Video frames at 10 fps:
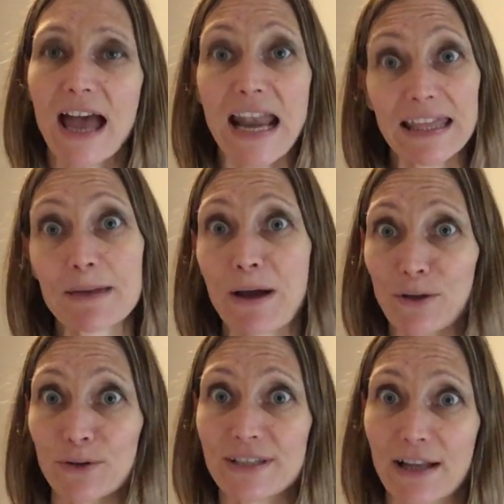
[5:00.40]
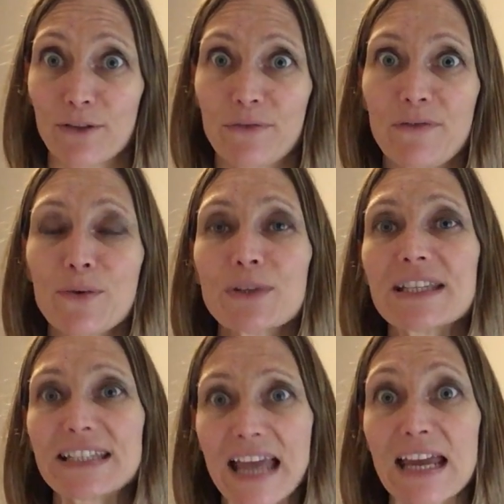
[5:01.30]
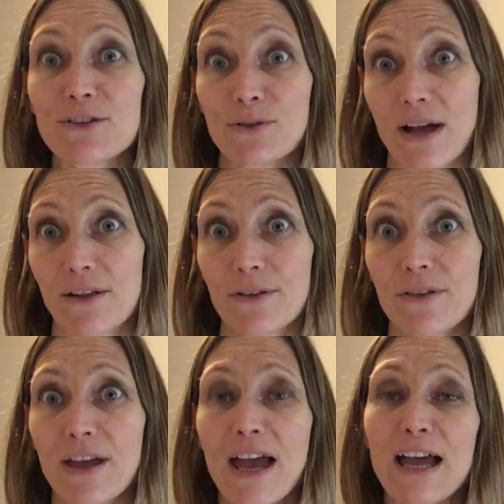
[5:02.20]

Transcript: anything about yourself, if you want to change your health,